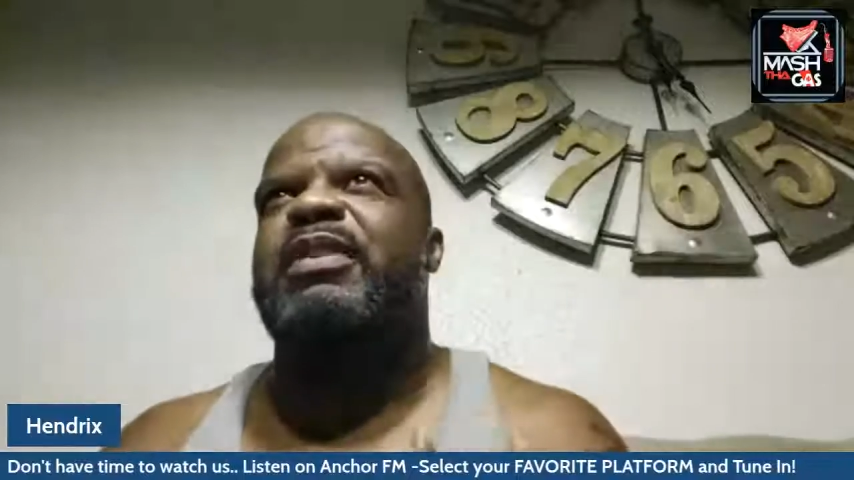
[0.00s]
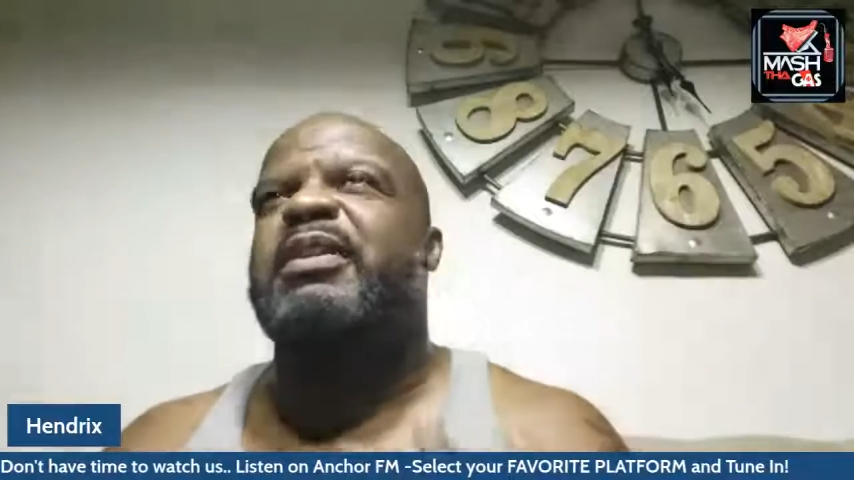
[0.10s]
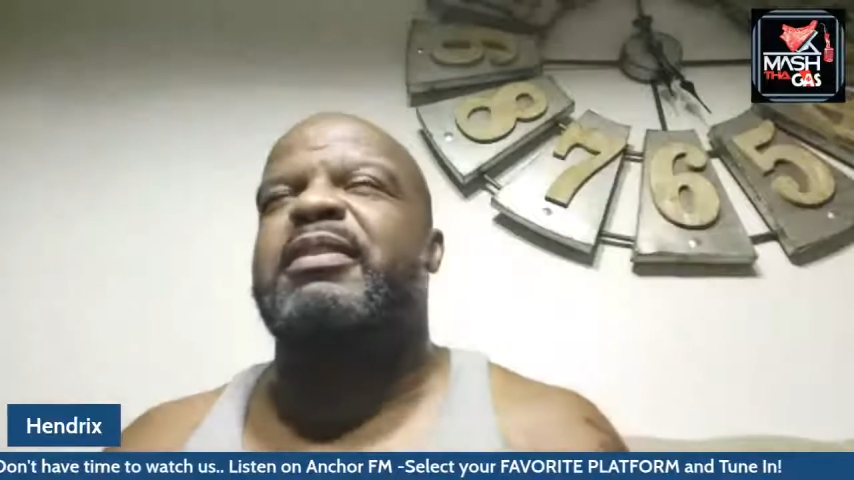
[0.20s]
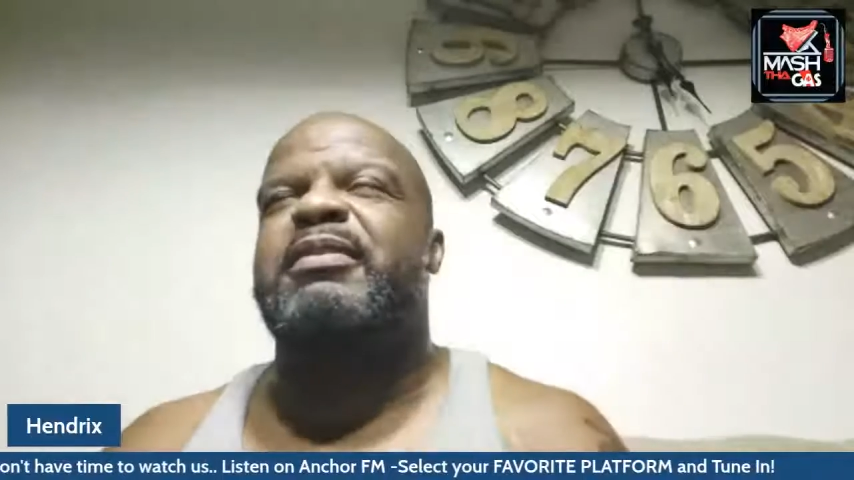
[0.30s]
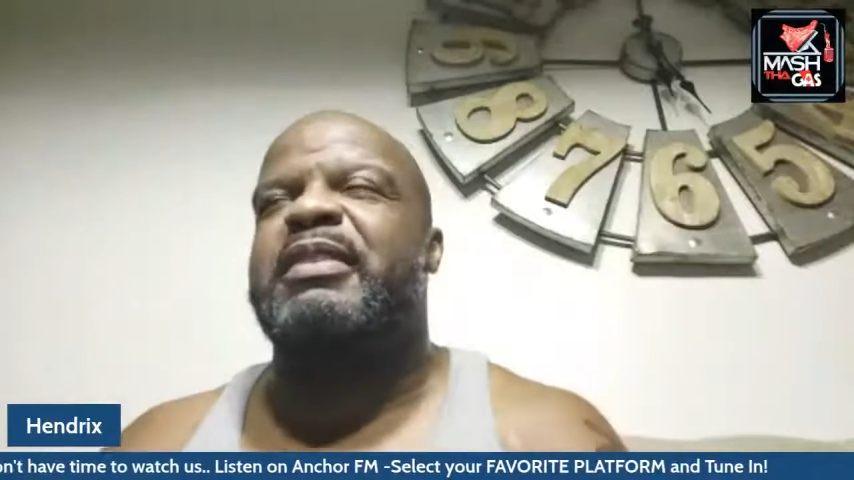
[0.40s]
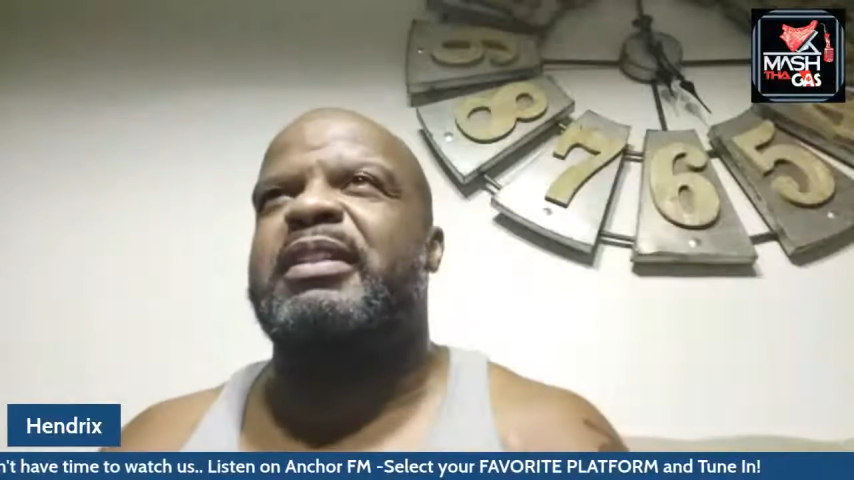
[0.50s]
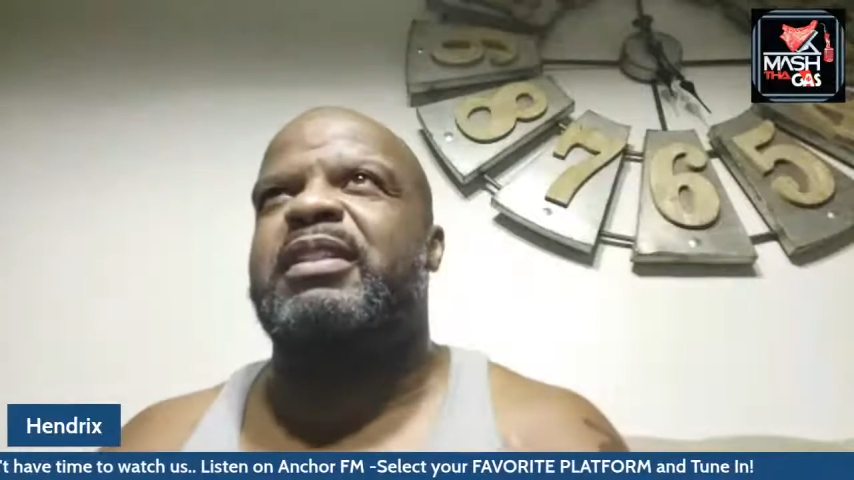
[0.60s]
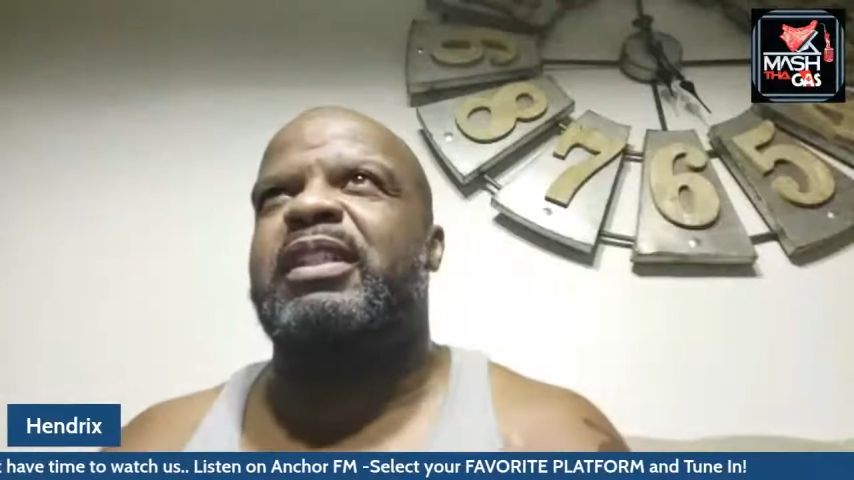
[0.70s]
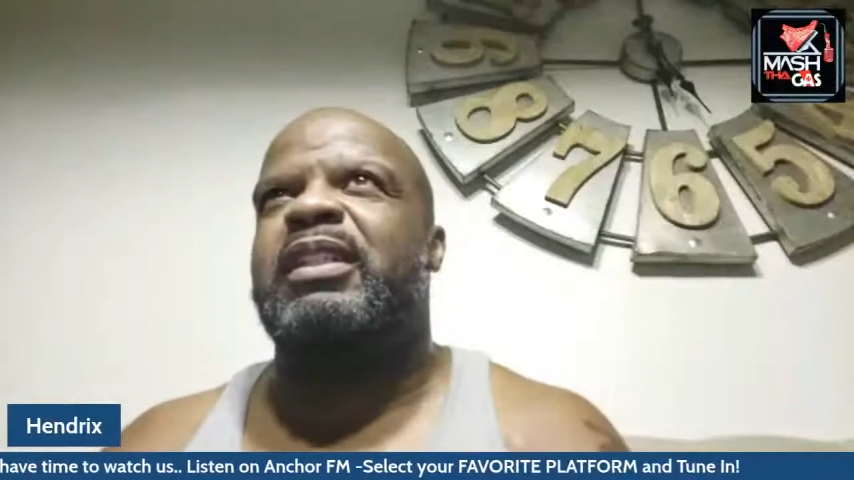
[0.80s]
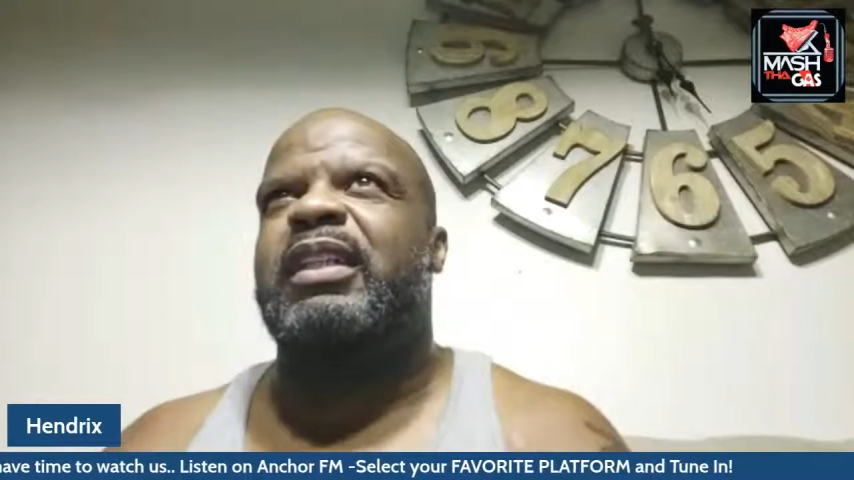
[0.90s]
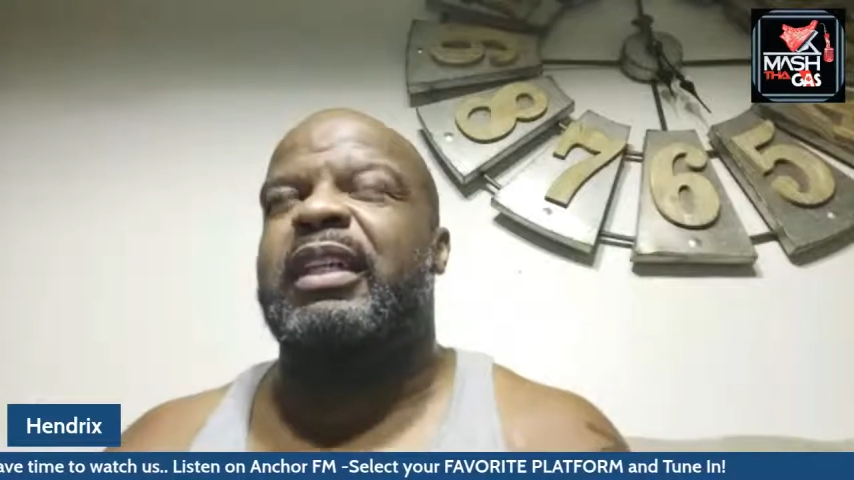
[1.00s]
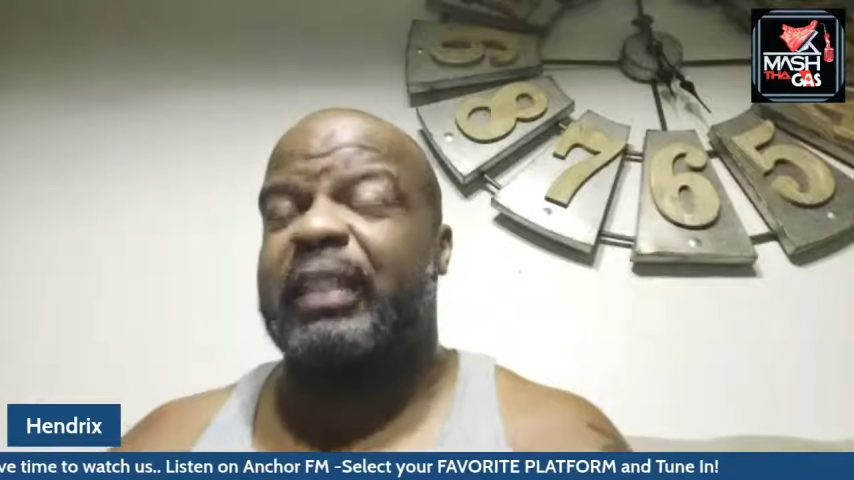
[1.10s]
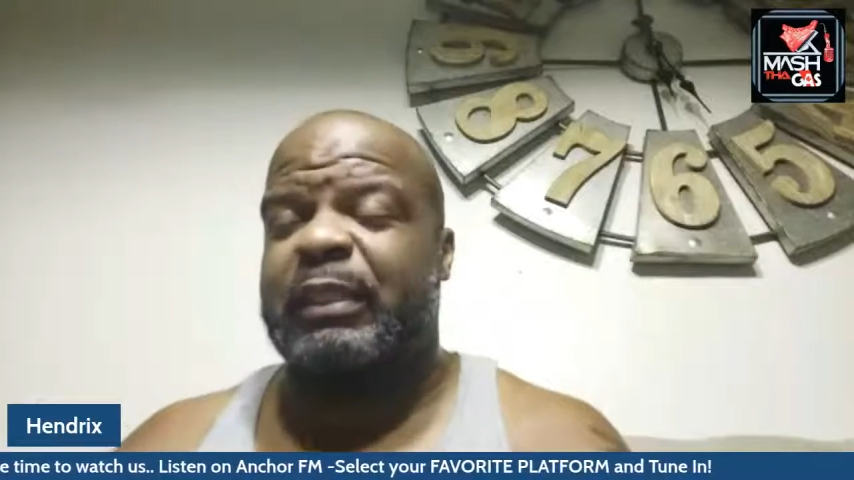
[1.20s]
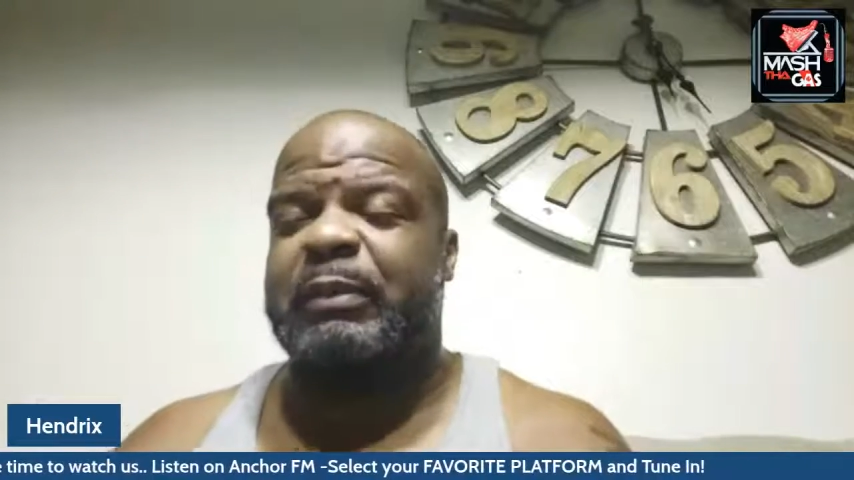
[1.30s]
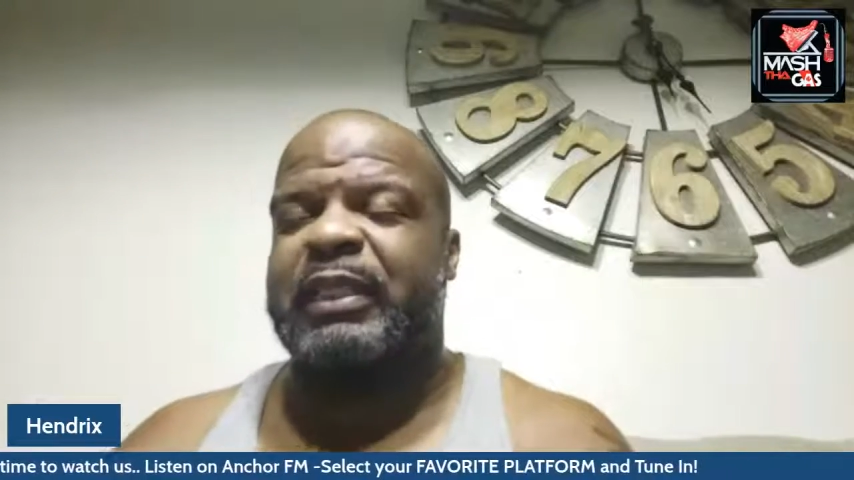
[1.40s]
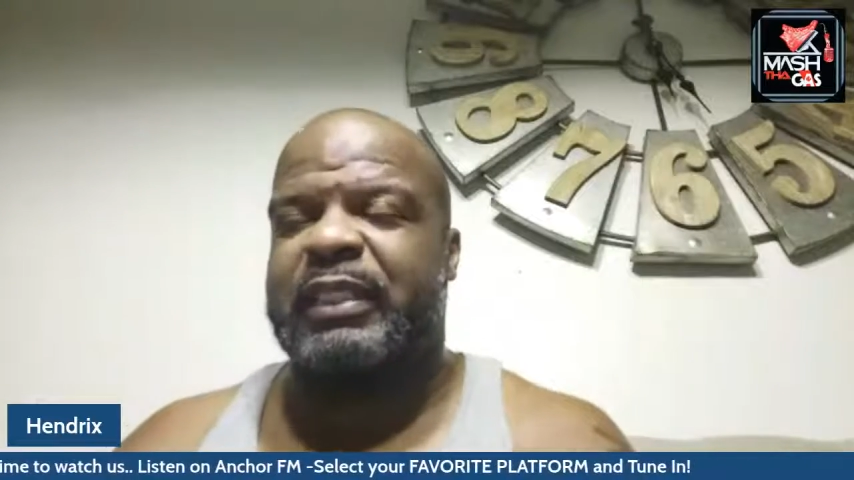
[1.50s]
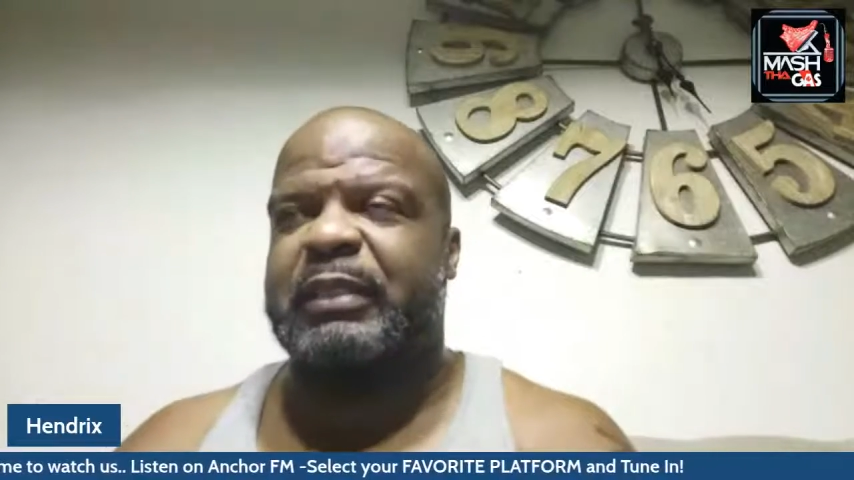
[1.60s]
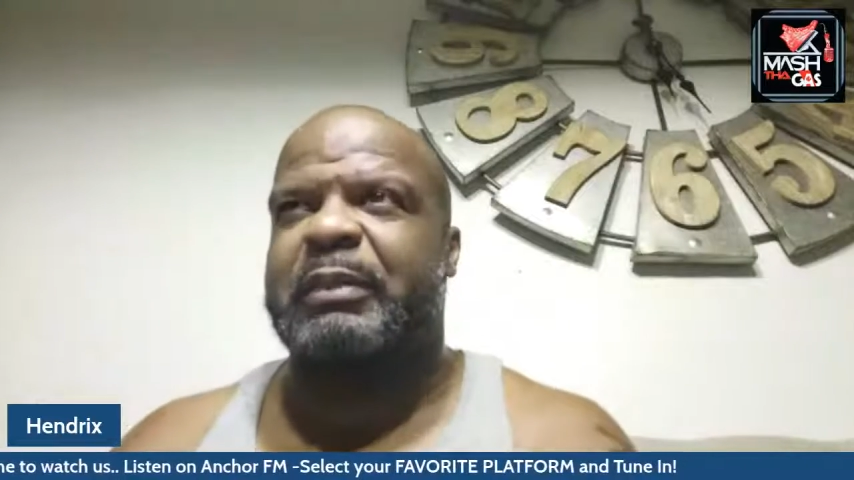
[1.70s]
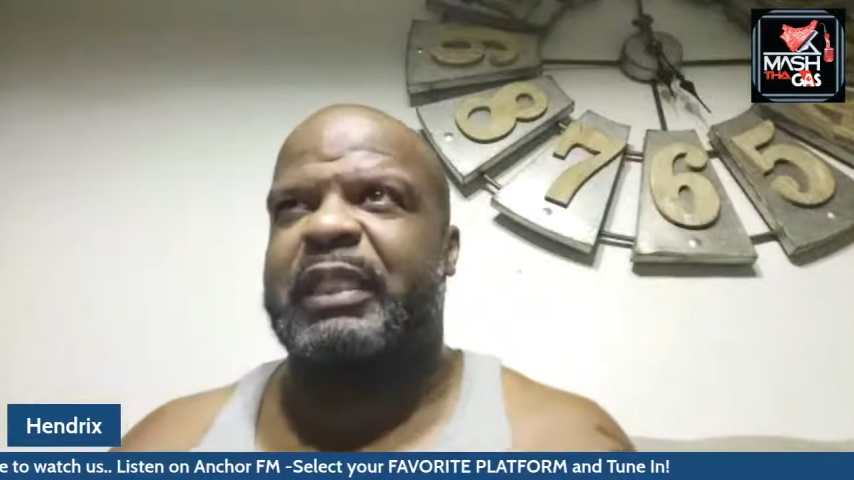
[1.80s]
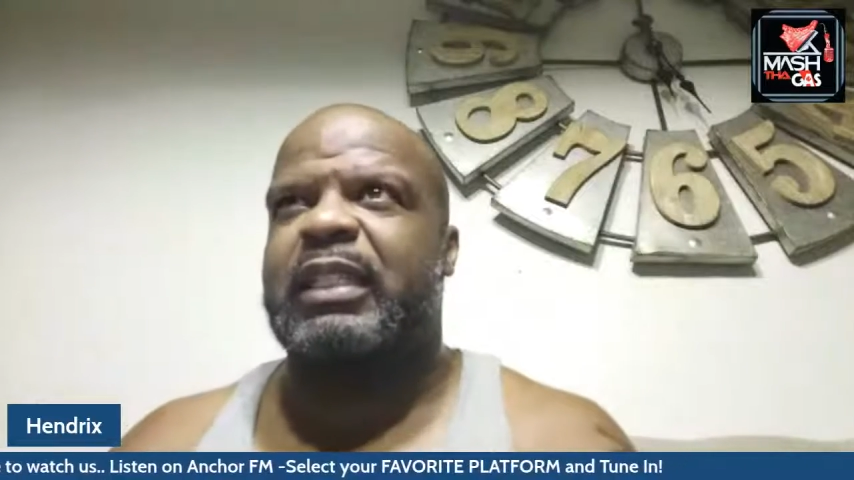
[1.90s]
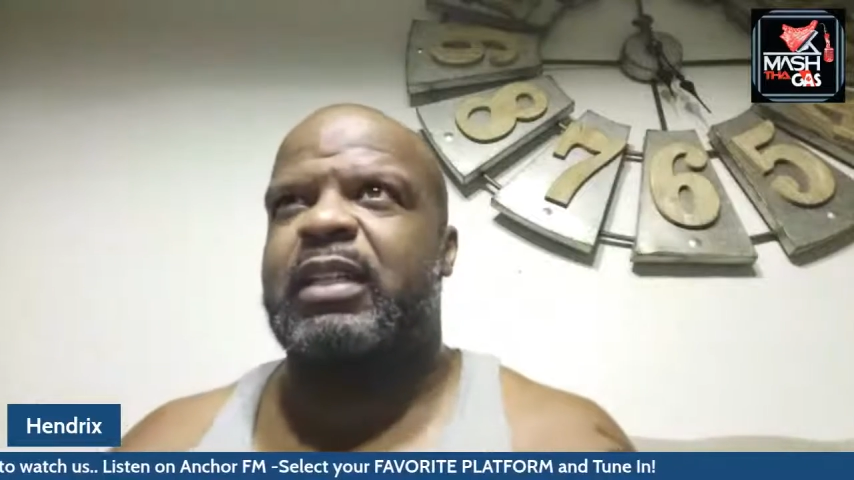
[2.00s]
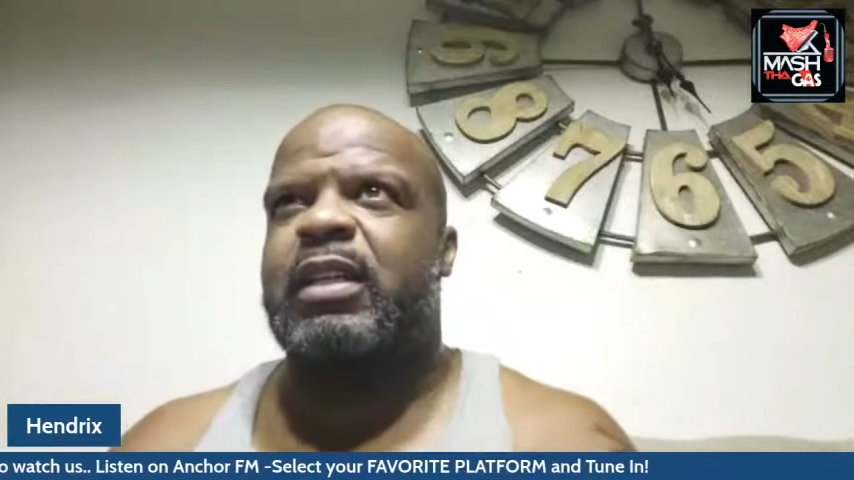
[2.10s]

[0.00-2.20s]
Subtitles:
very, very intimate to me